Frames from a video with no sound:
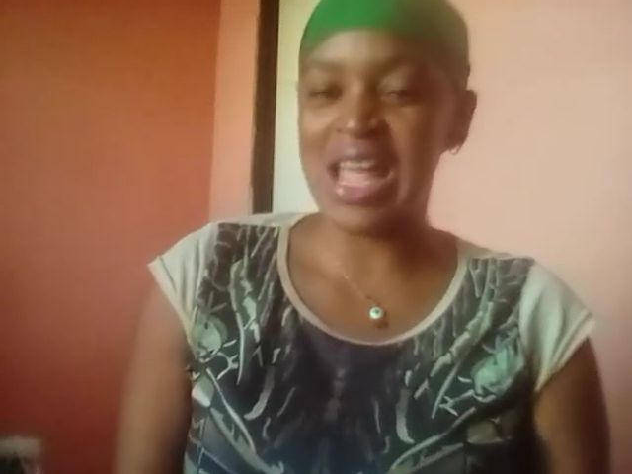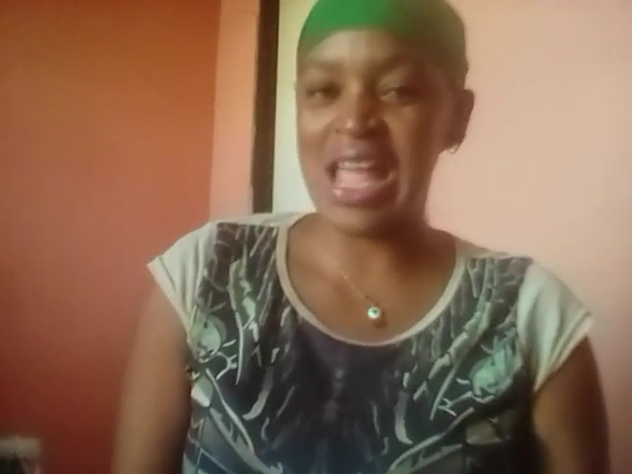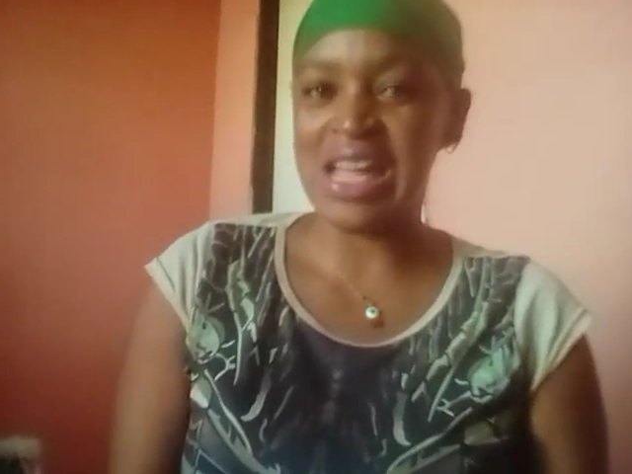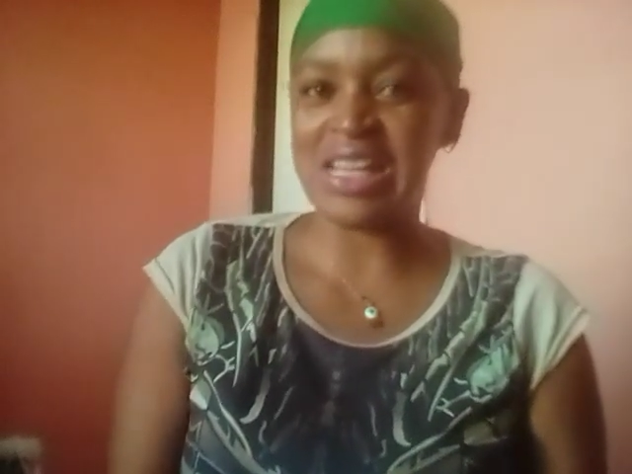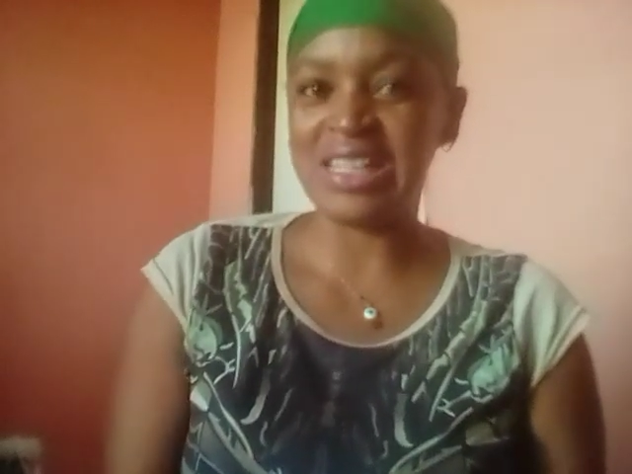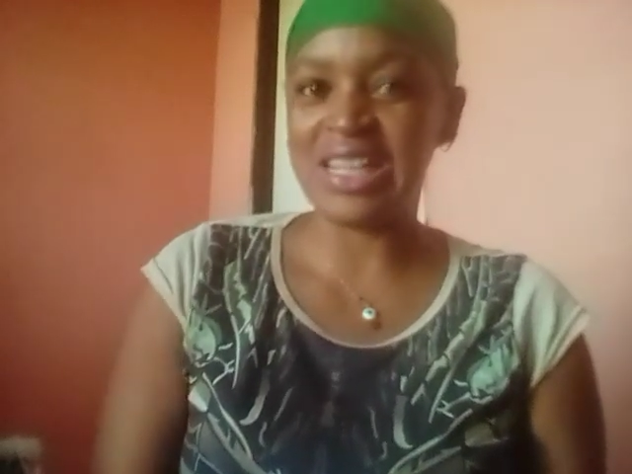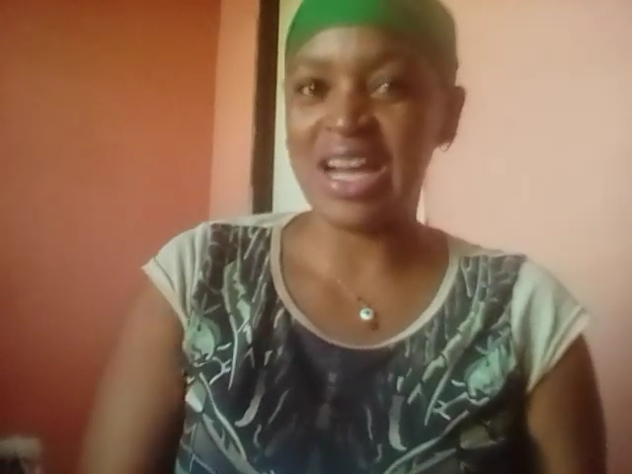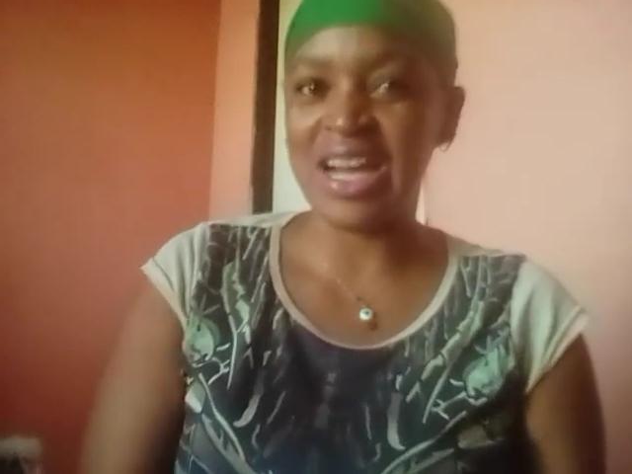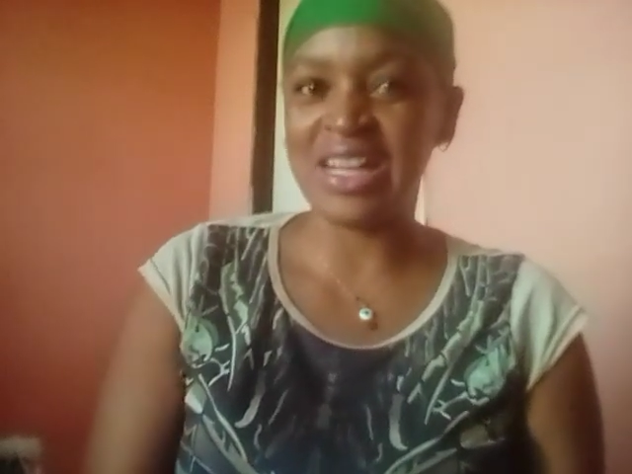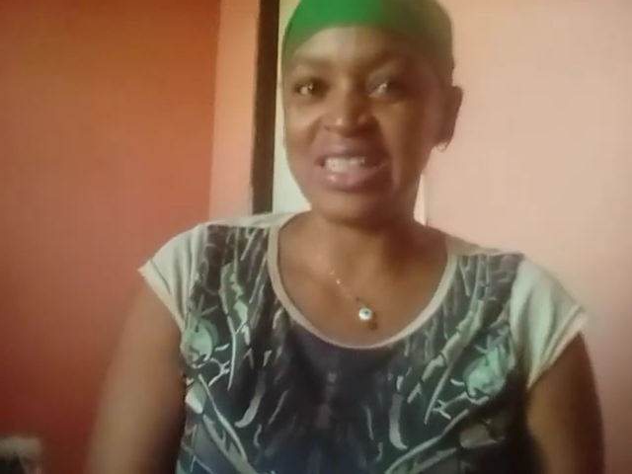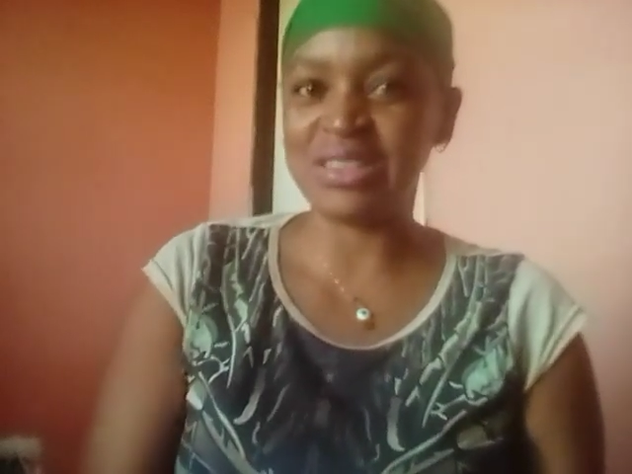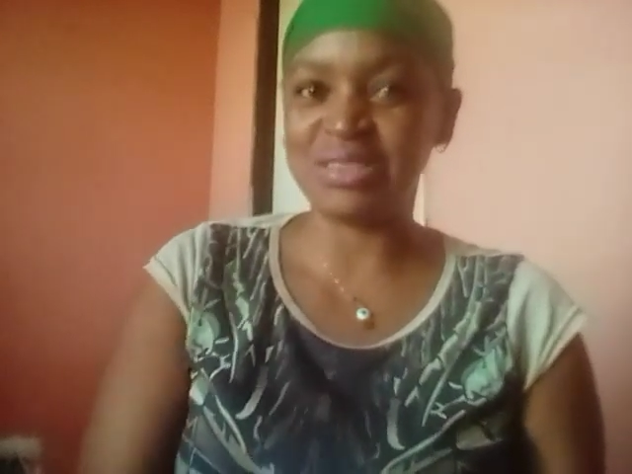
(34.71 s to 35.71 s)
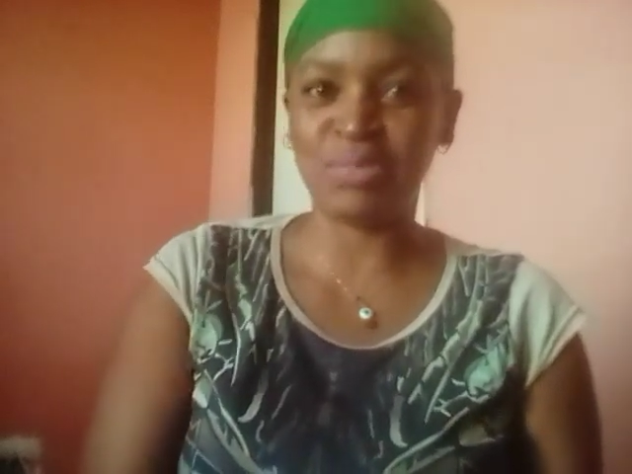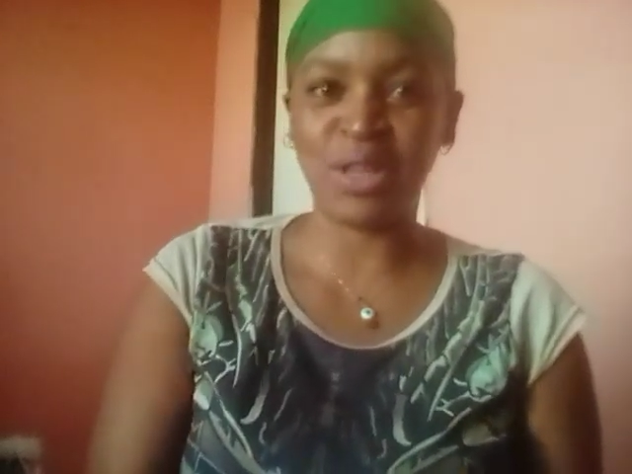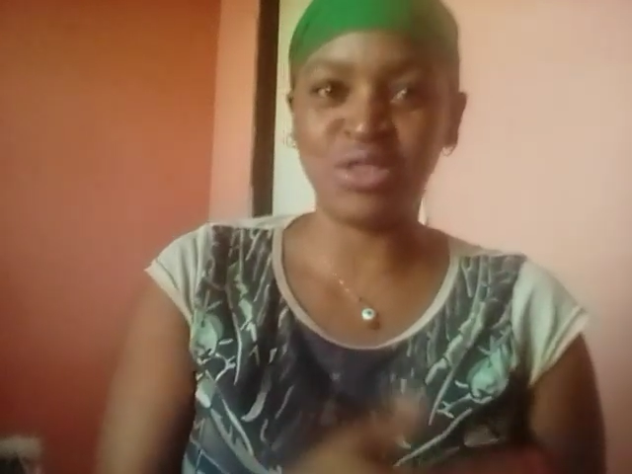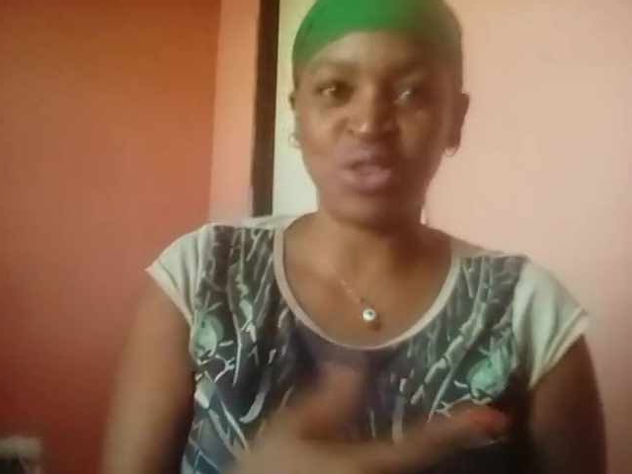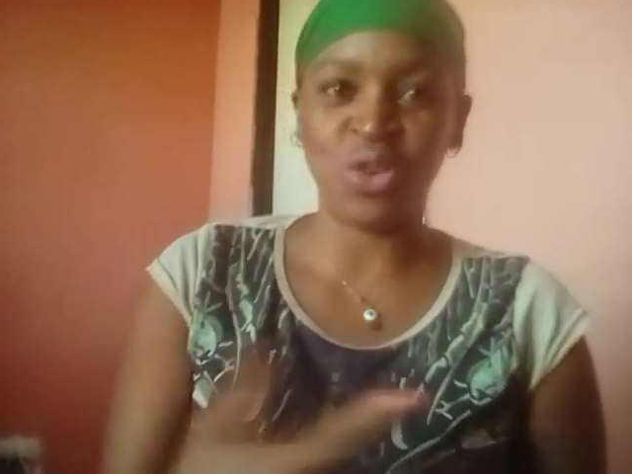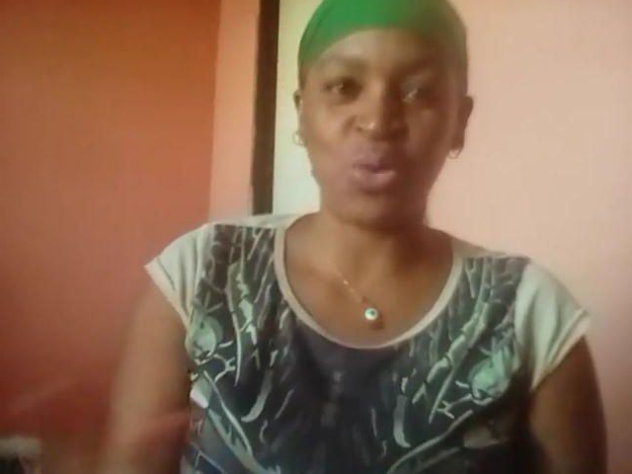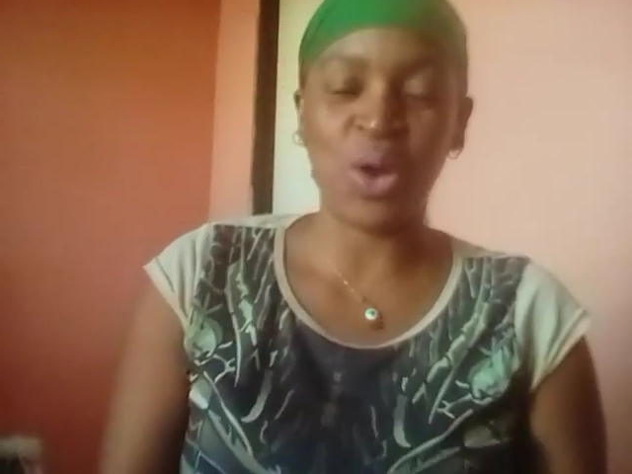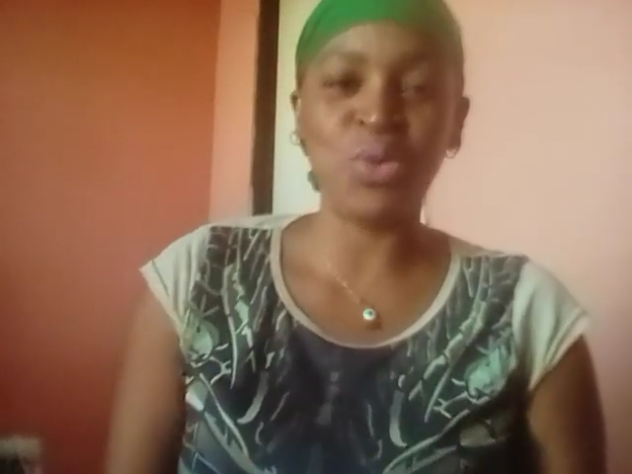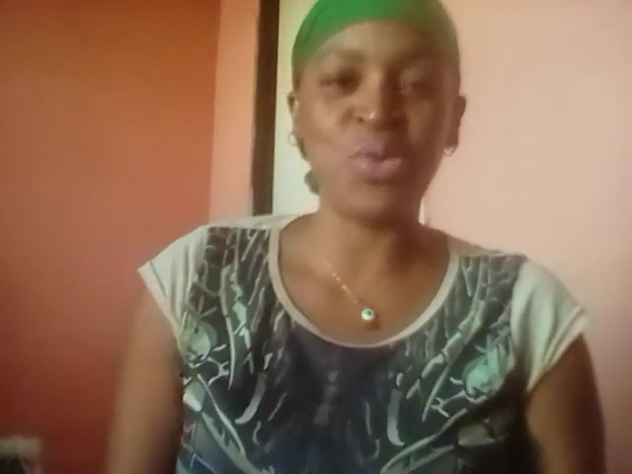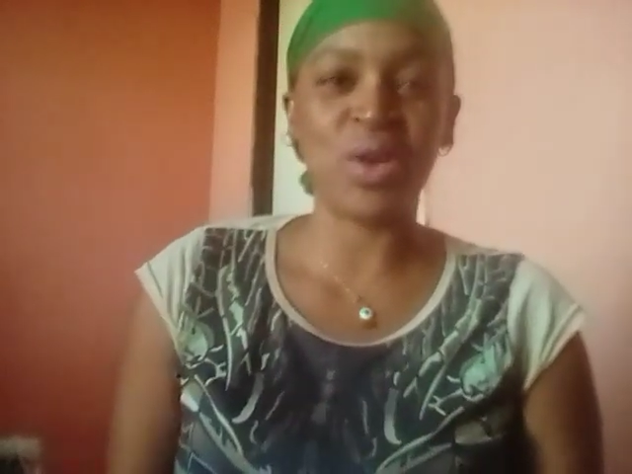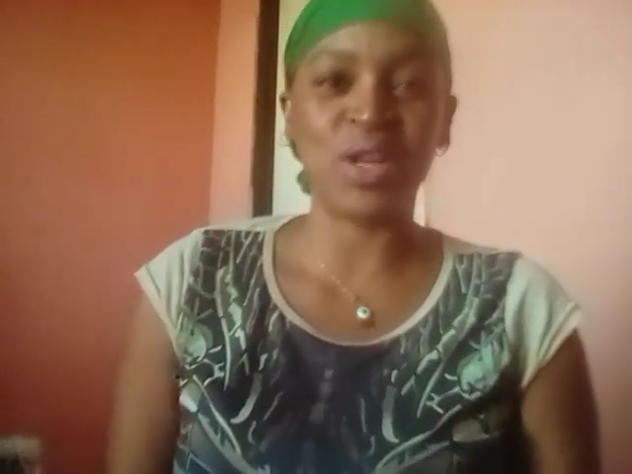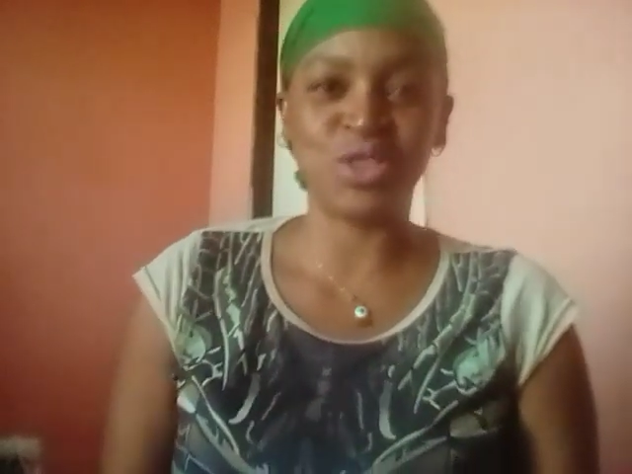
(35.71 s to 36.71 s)
And based on what
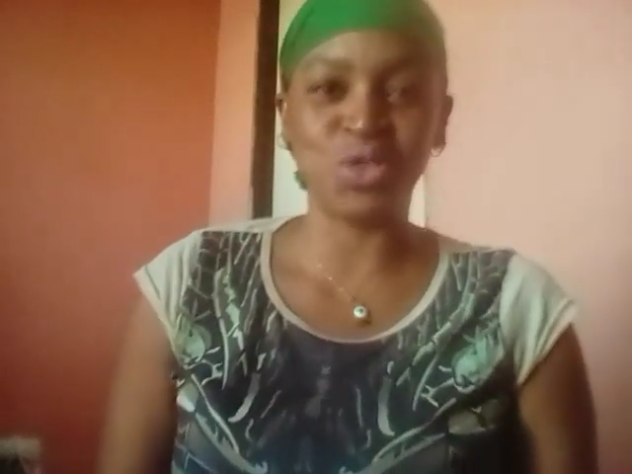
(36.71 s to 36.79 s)
we want